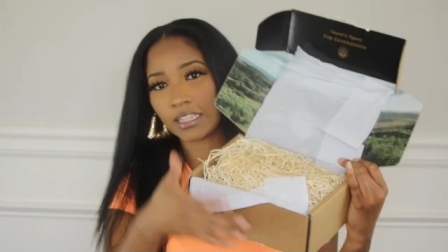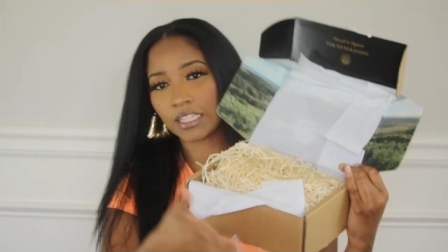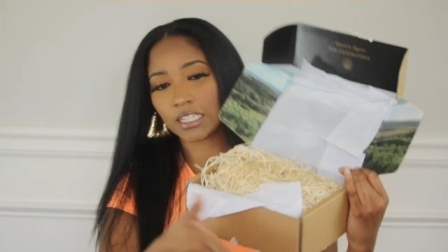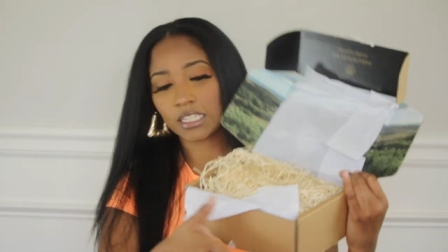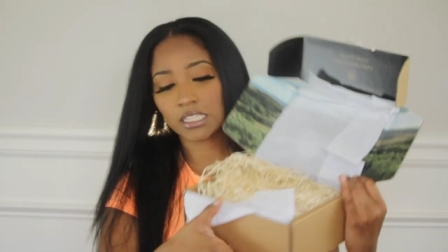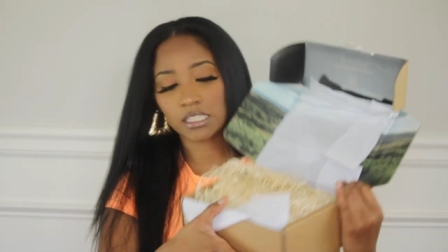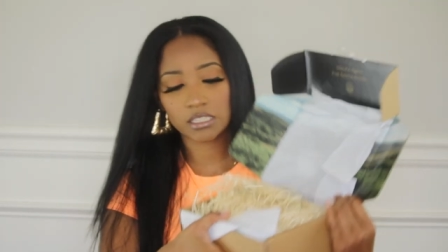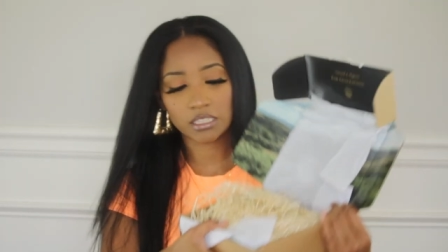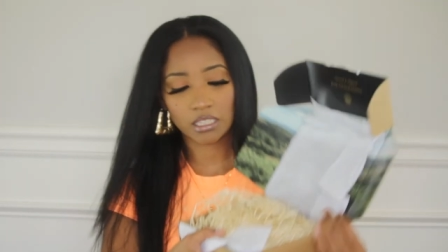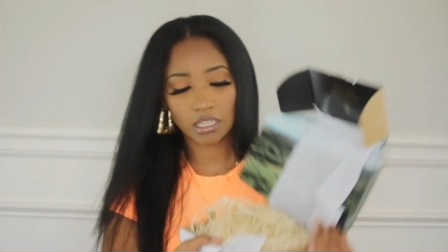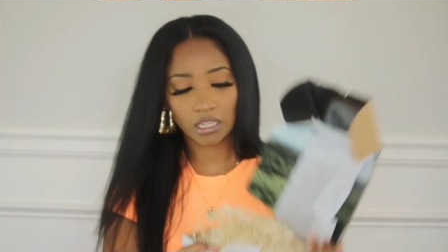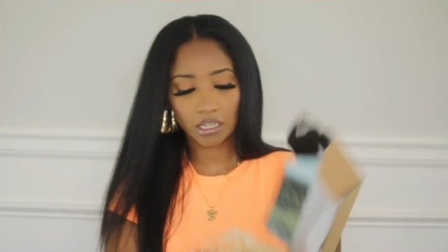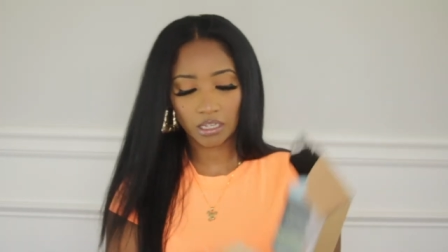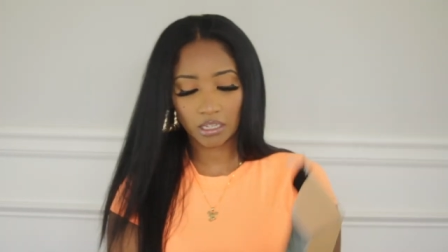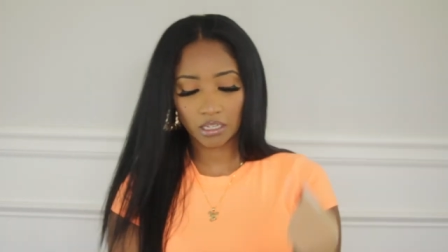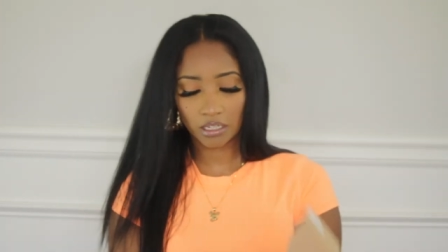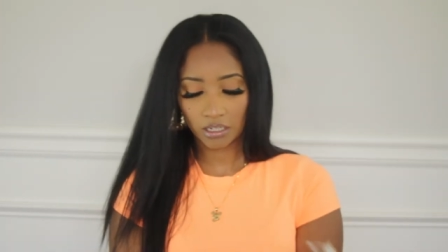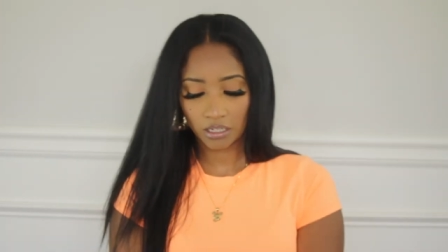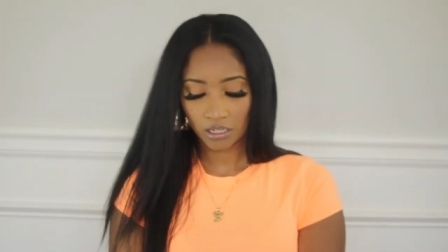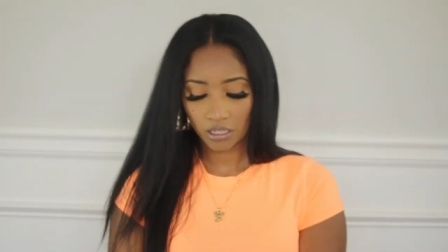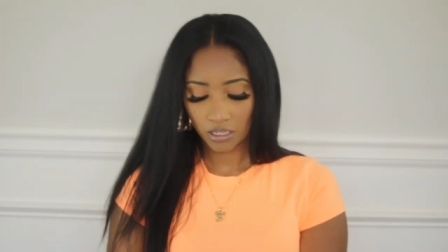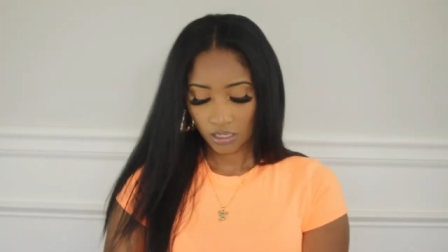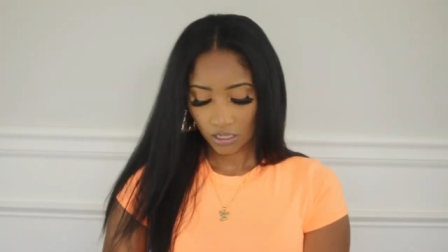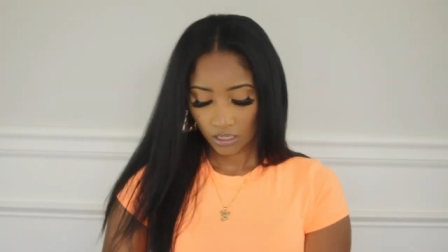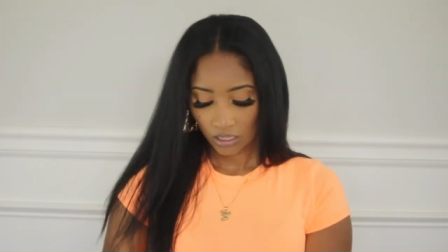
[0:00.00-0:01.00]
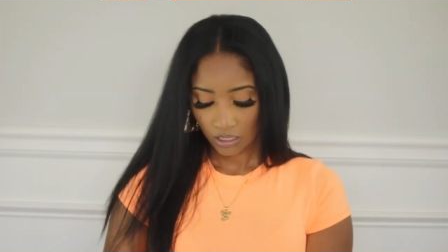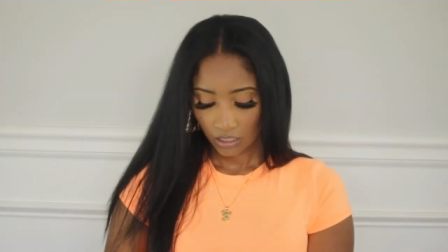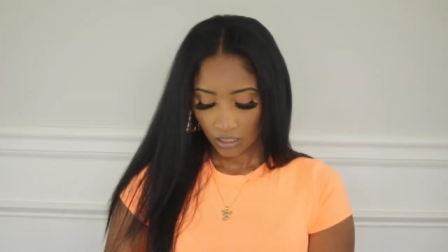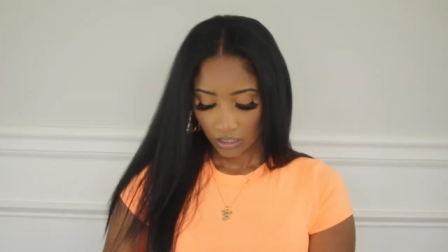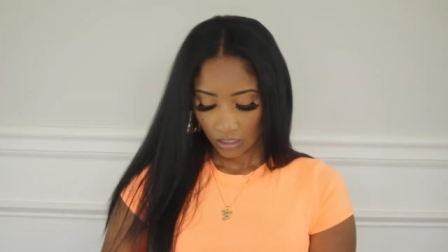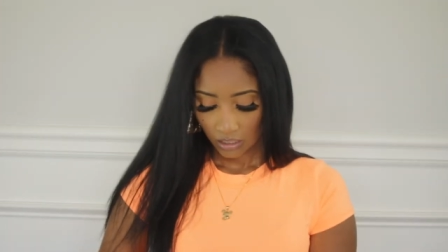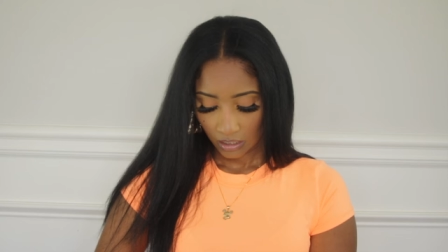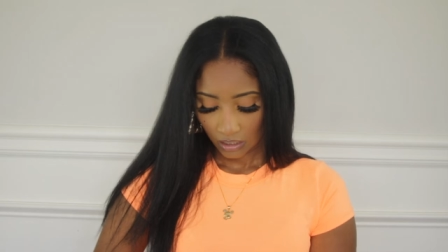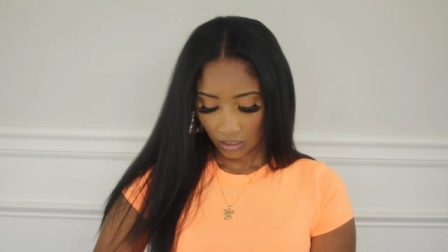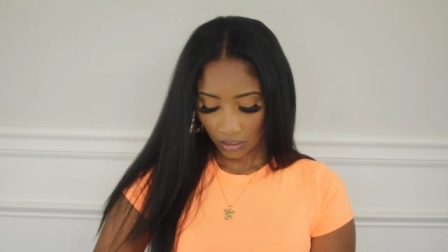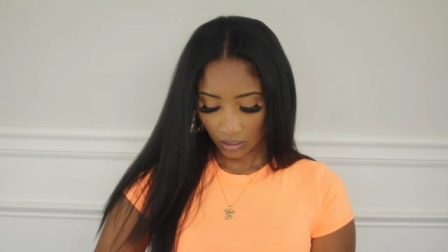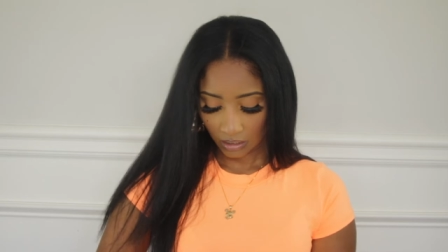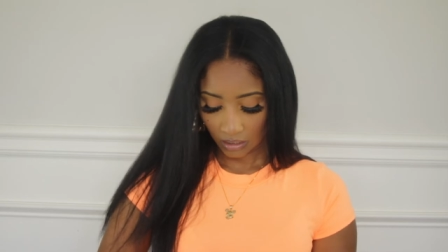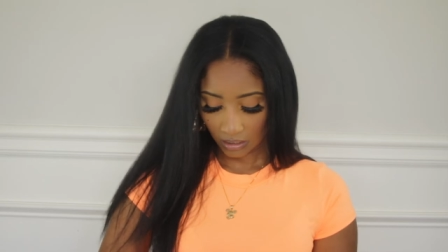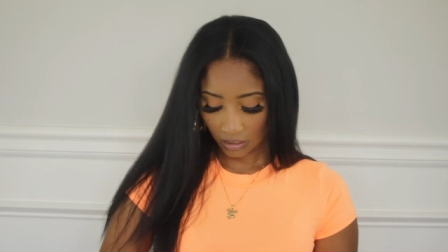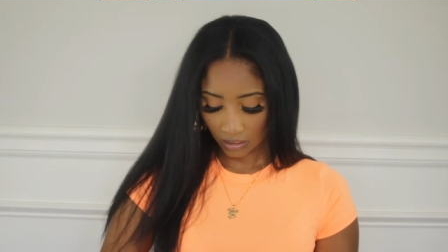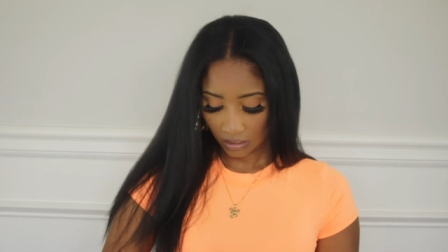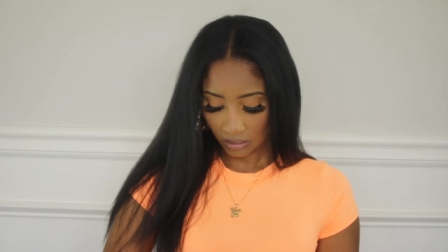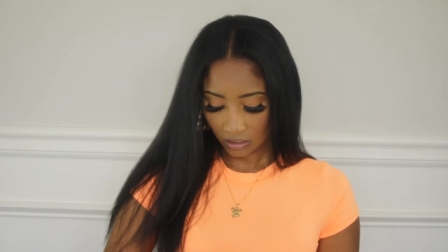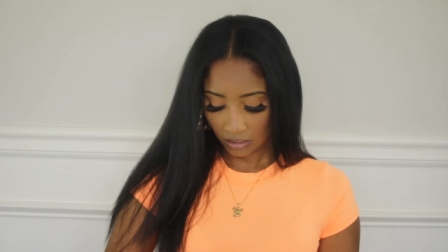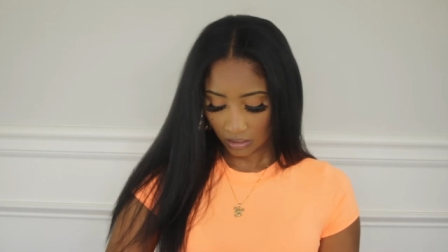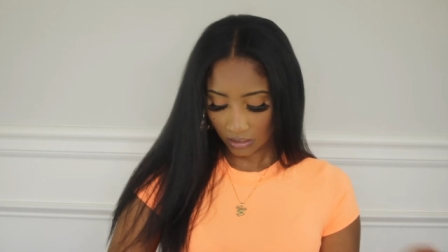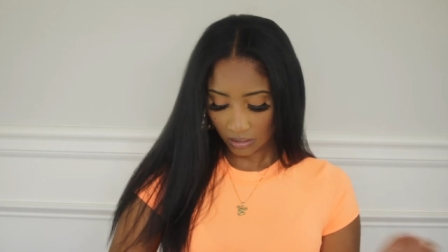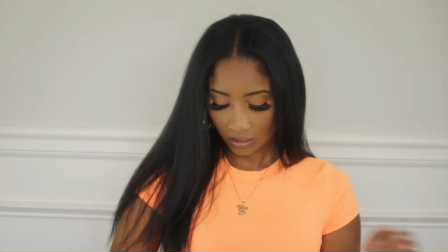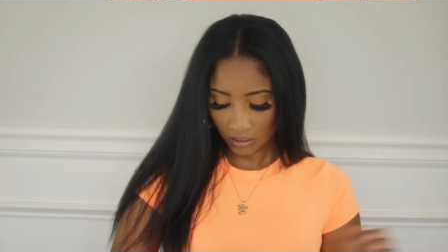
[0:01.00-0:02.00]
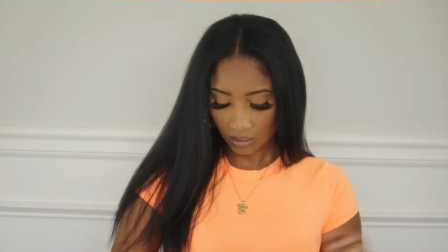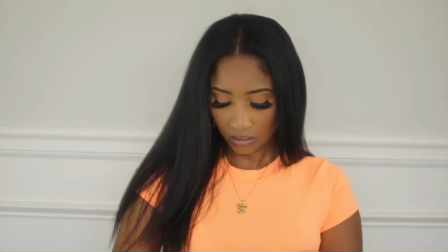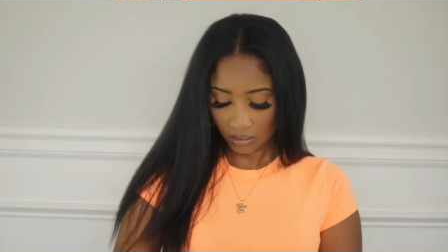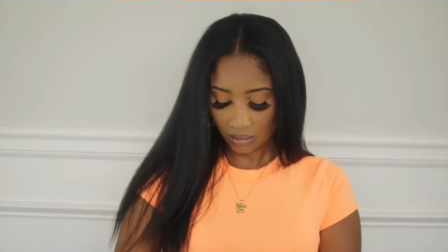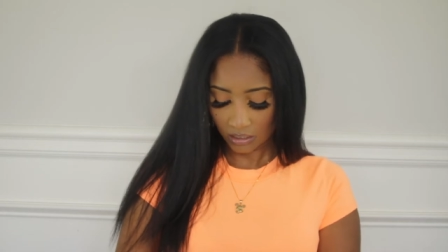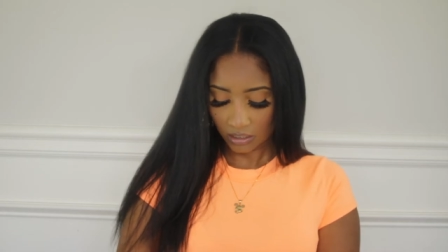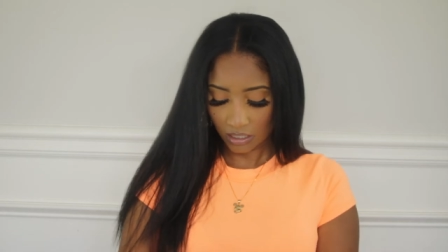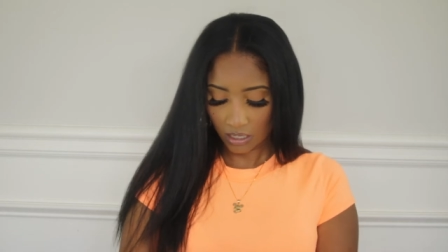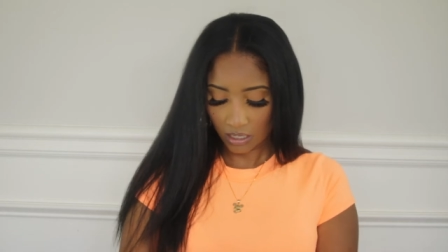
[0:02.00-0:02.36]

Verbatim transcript: in the inside, and